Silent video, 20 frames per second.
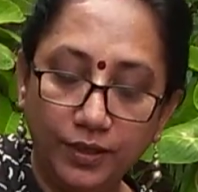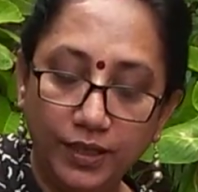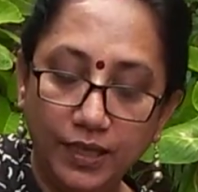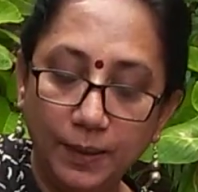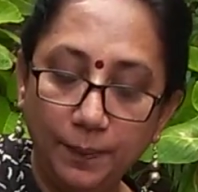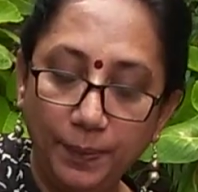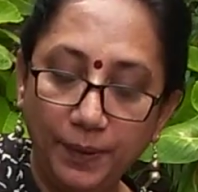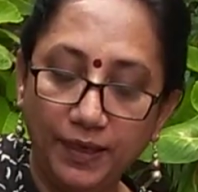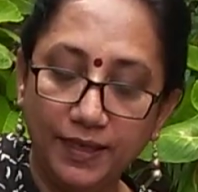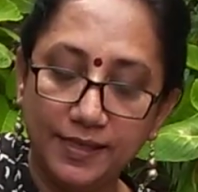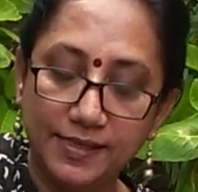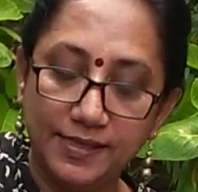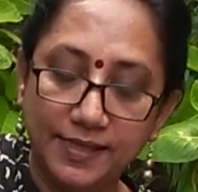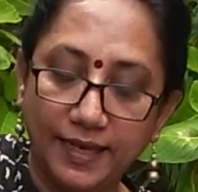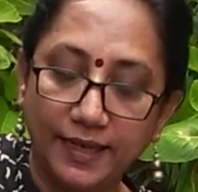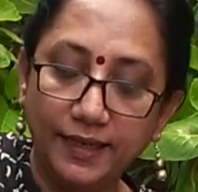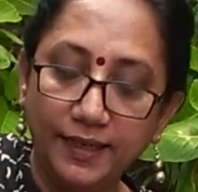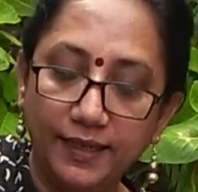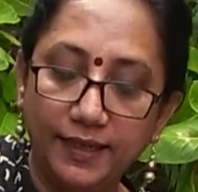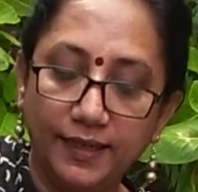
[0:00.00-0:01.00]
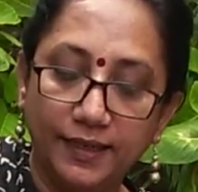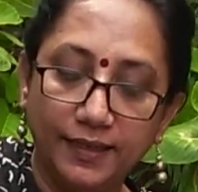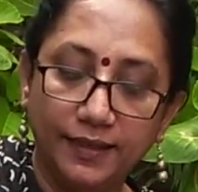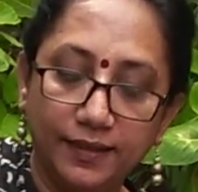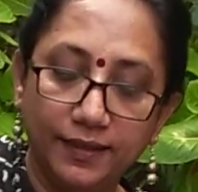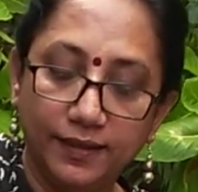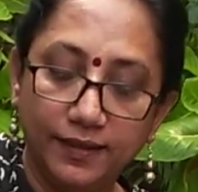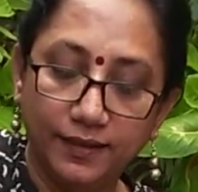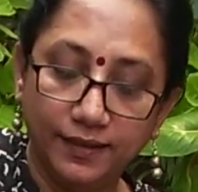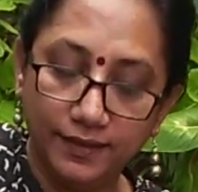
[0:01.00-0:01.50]
keep it aside in
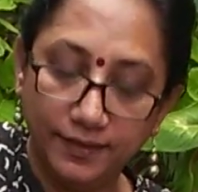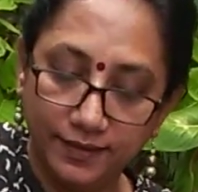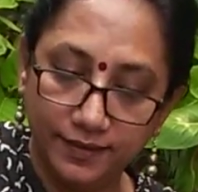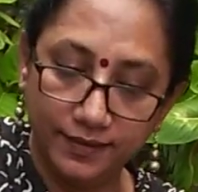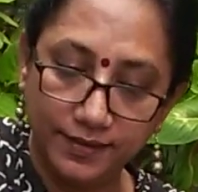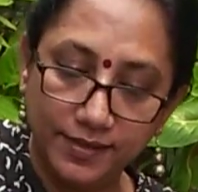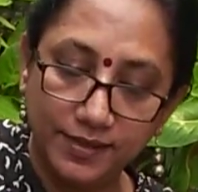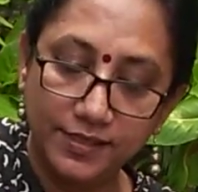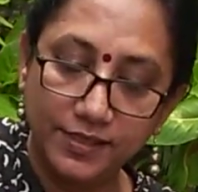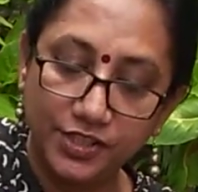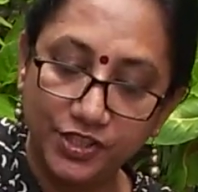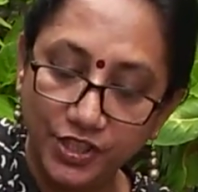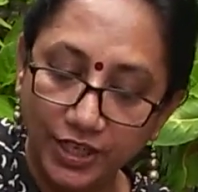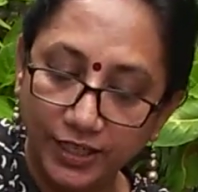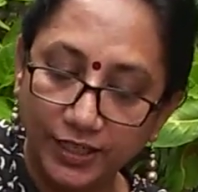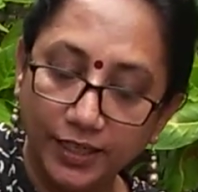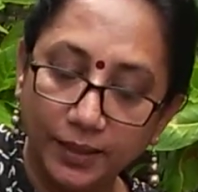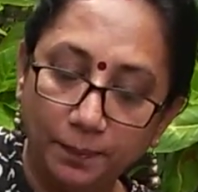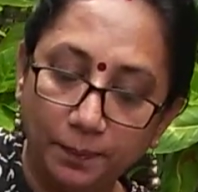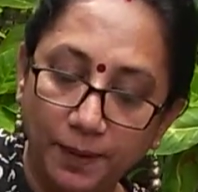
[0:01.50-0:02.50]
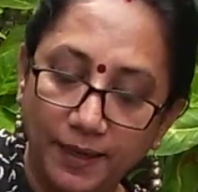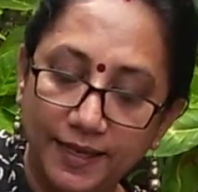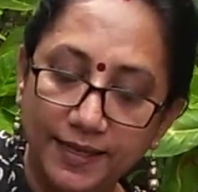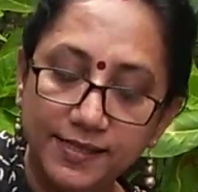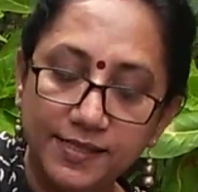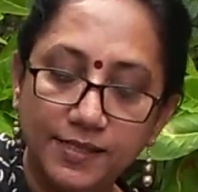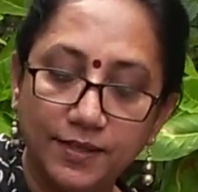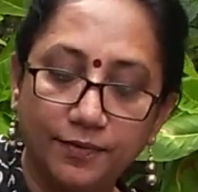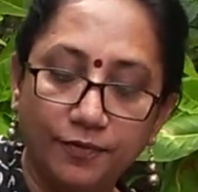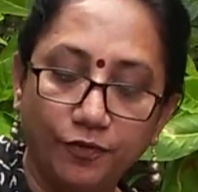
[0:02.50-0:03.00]
a shaded
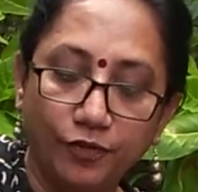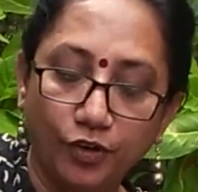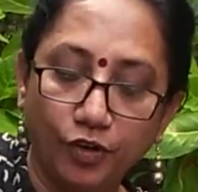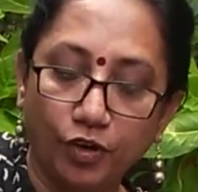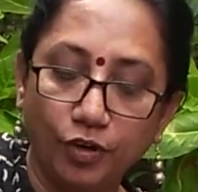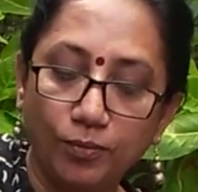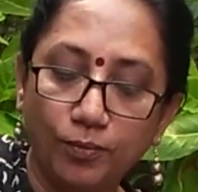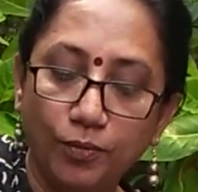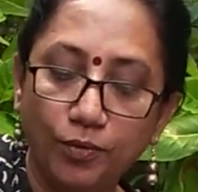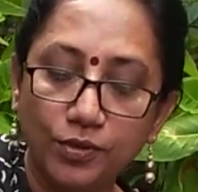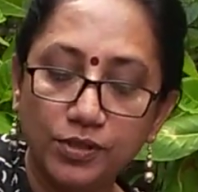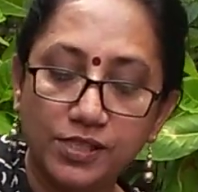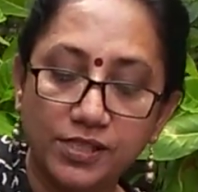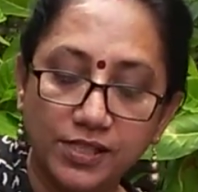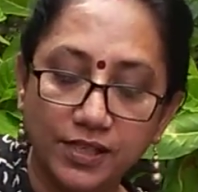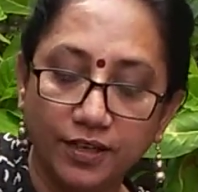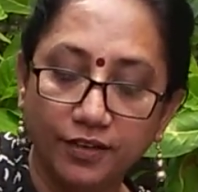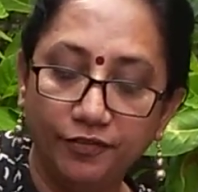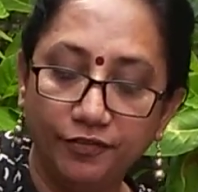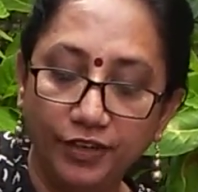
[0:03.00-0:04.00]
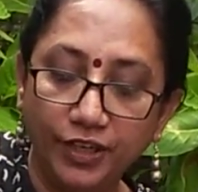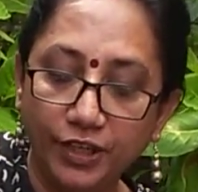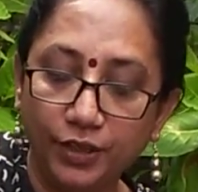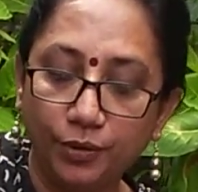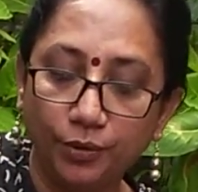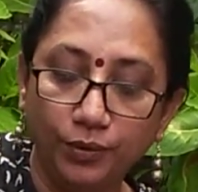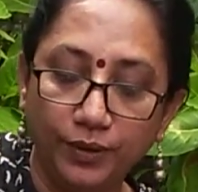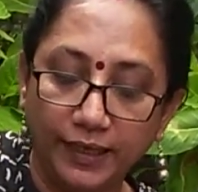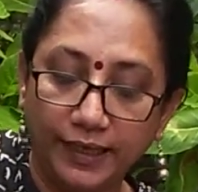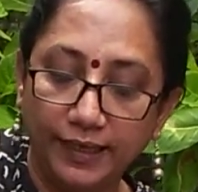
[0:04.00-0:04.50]
place for almost a week
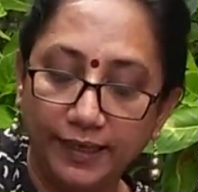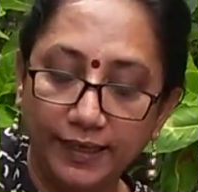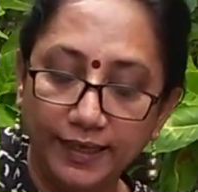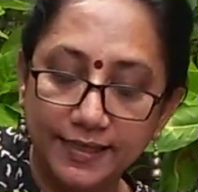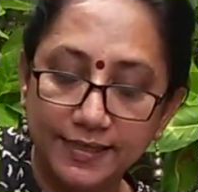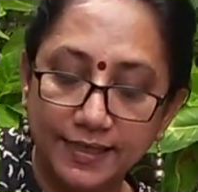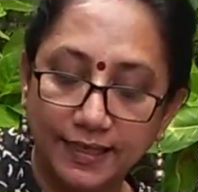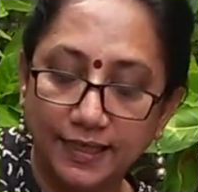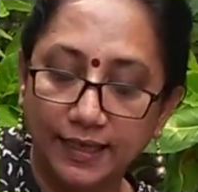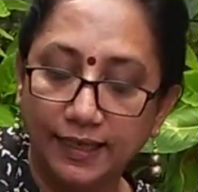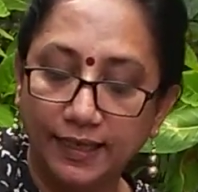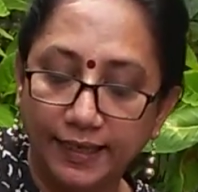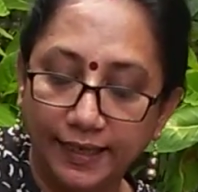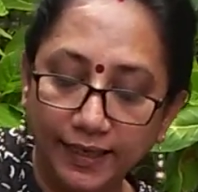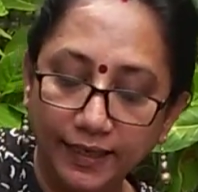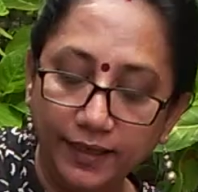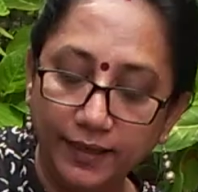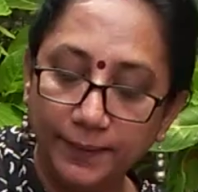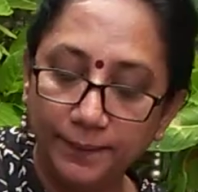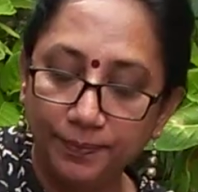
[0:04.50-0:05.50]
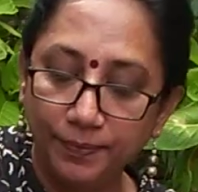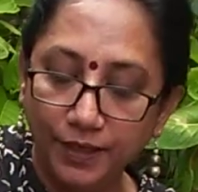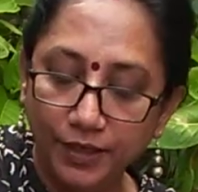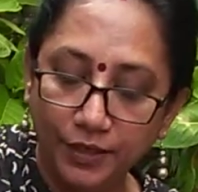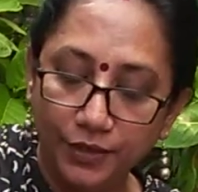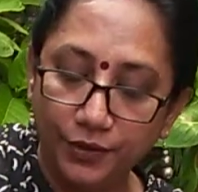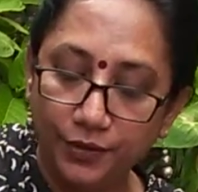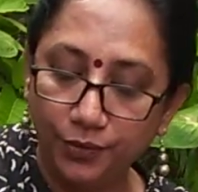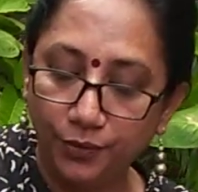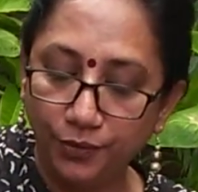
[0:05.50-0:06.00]
to 10 days it will take
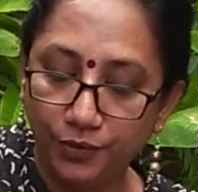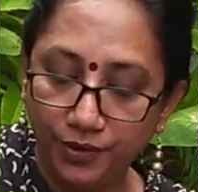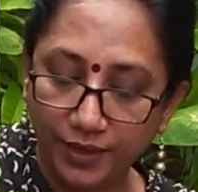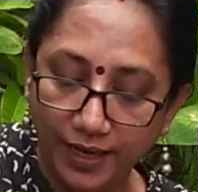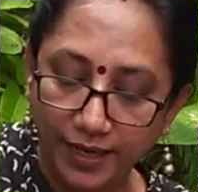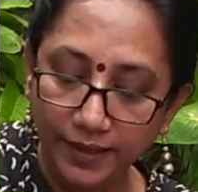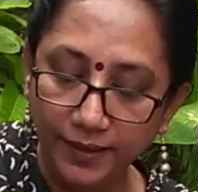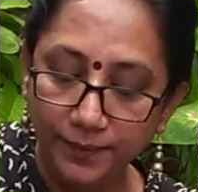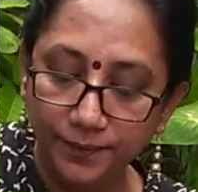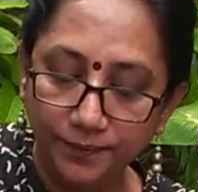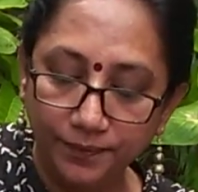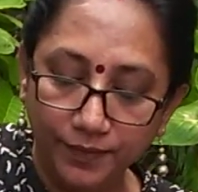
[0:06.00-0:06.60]
to dry.